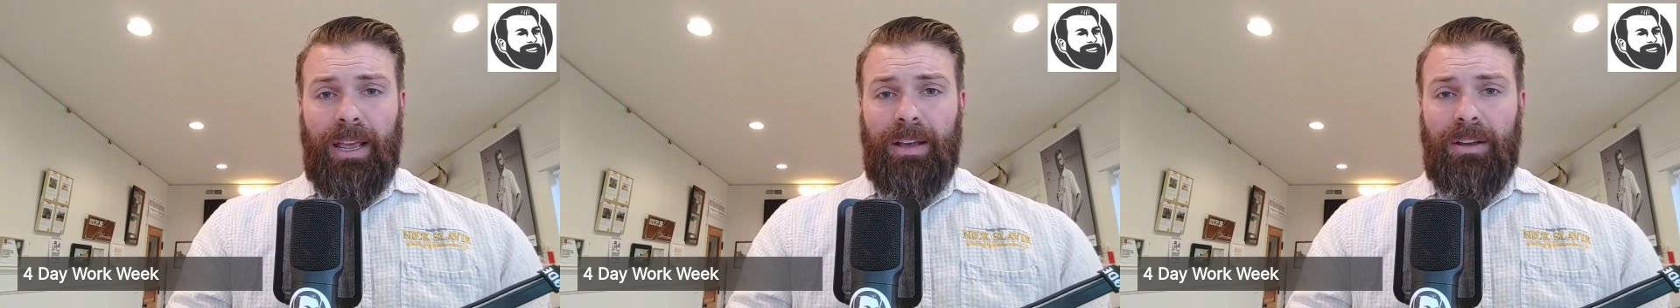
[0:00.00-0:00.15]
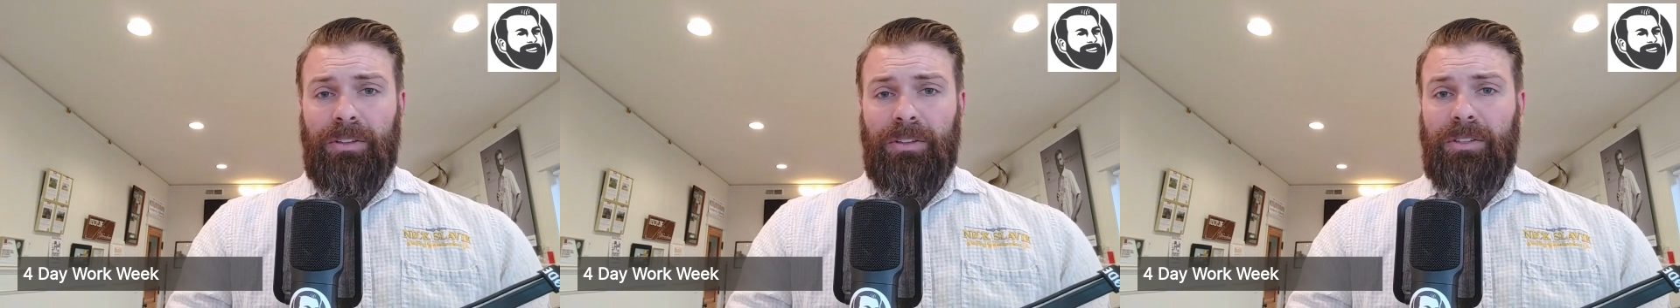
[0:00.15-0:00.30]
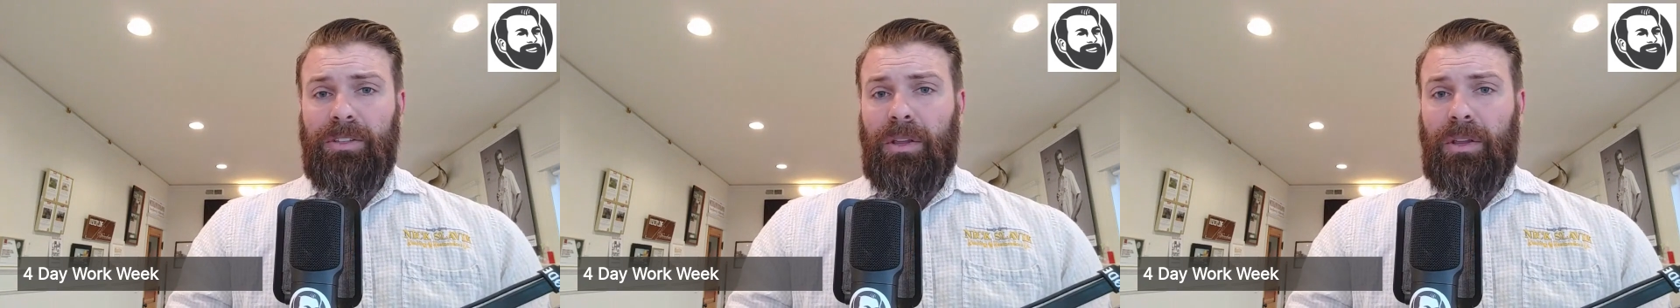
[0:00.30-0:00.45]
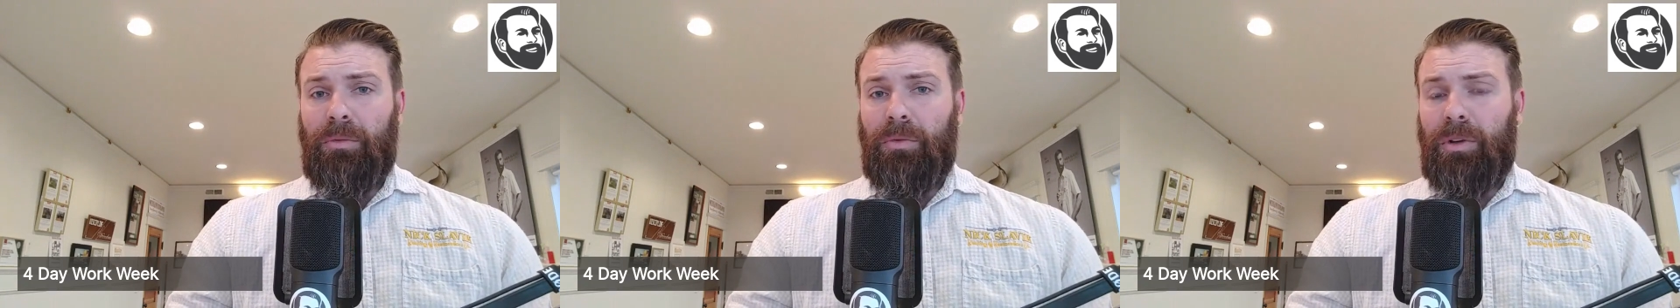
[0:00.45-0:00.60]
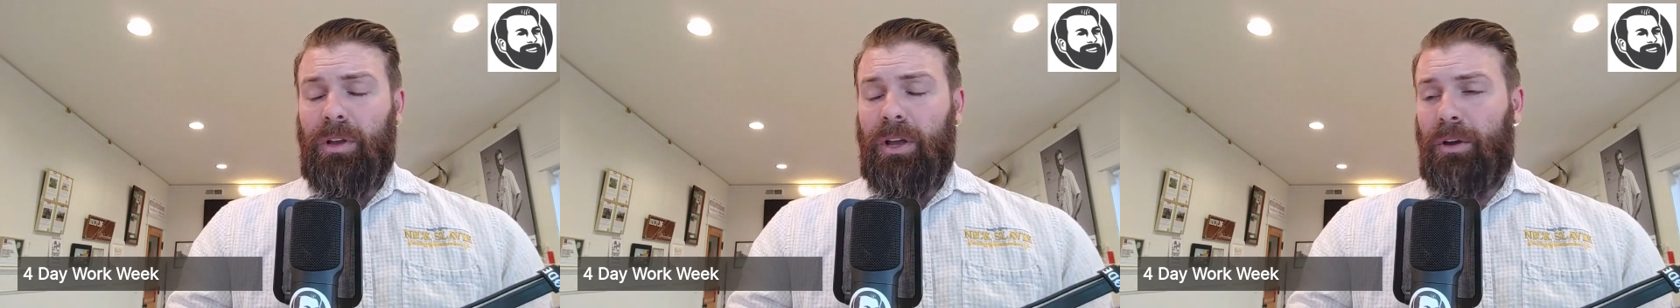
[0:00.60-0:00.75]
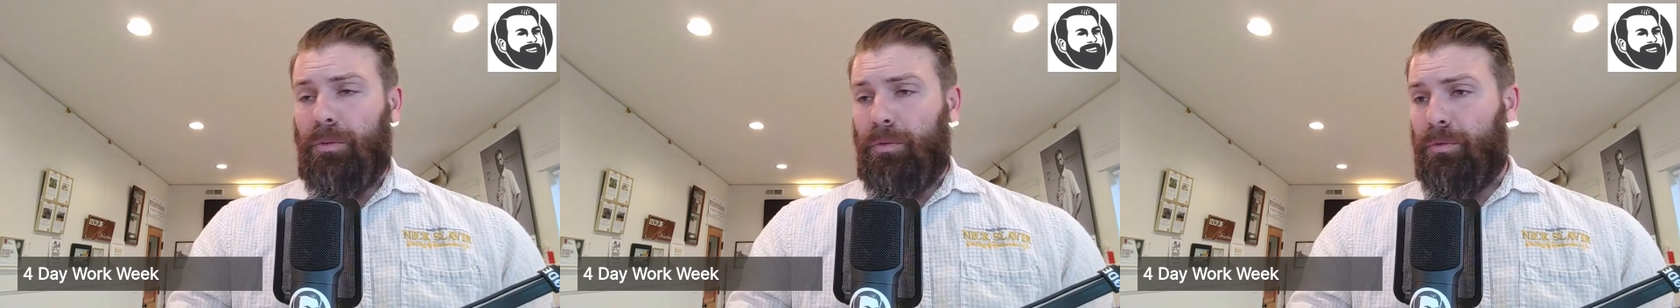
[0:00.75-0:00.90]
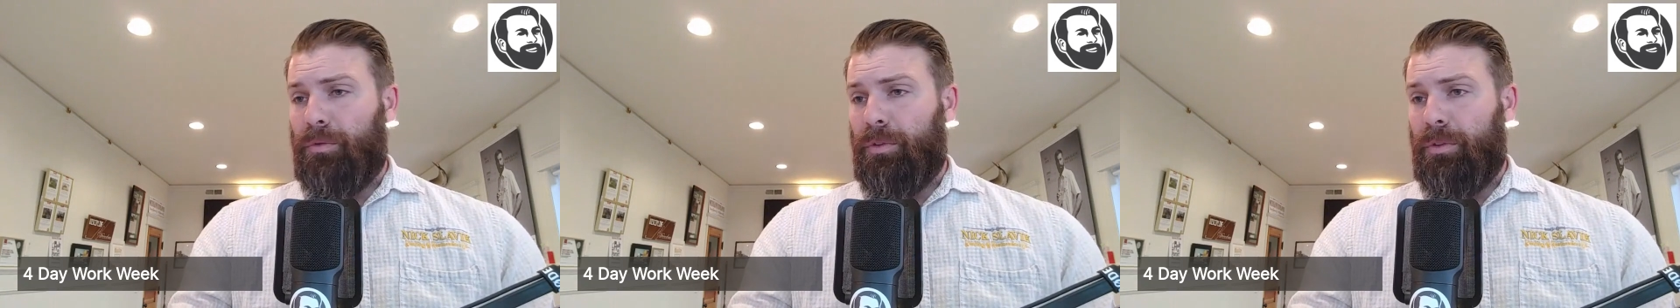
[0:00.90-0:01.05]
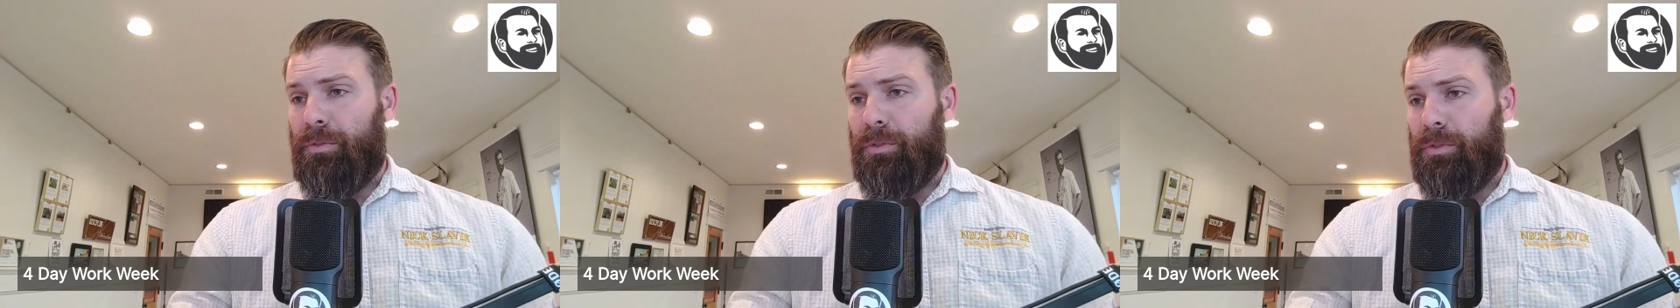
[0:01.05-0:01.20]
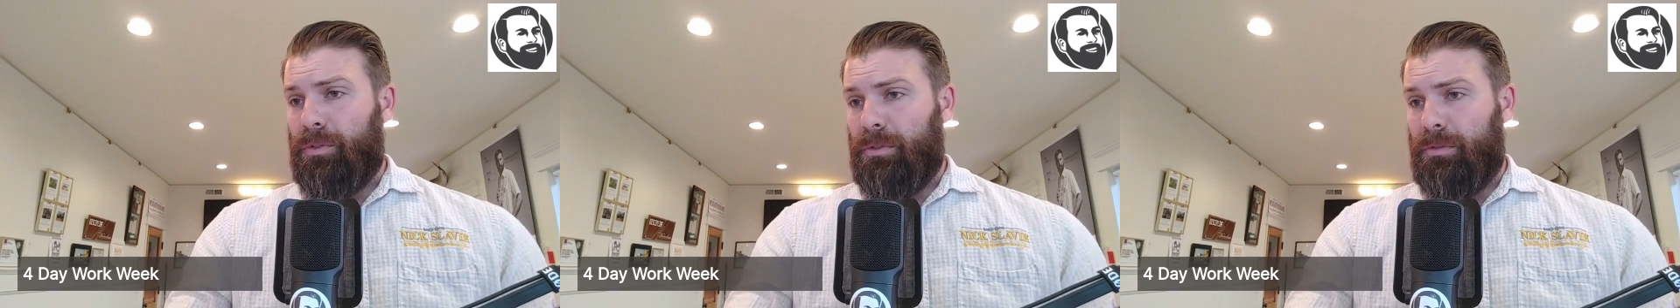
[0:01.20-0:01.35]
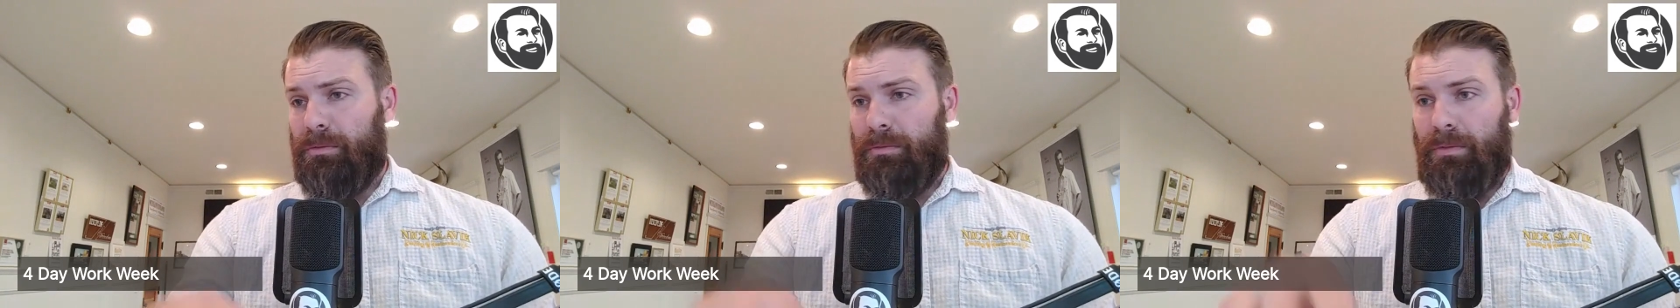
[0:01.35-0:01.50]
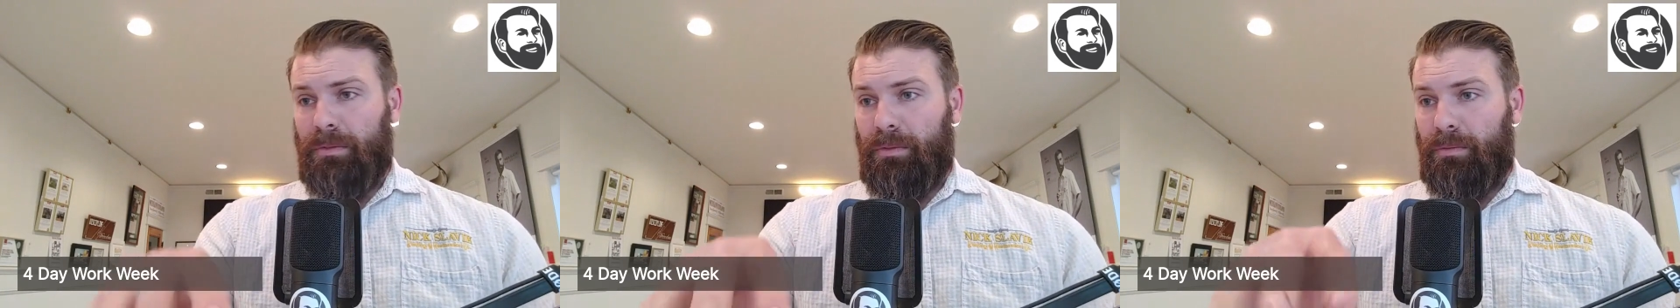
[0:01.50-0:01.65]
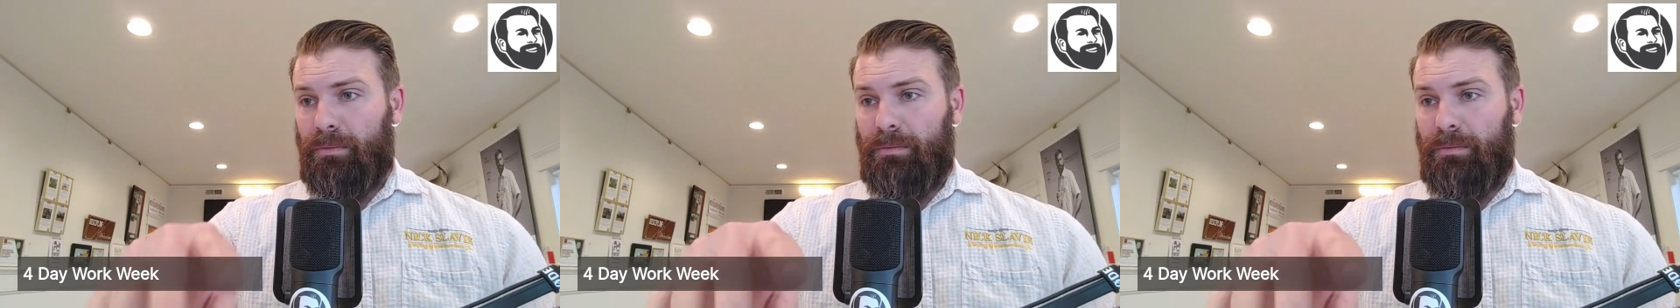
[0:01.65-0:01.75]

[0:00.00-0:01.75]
else, they will kind of frivol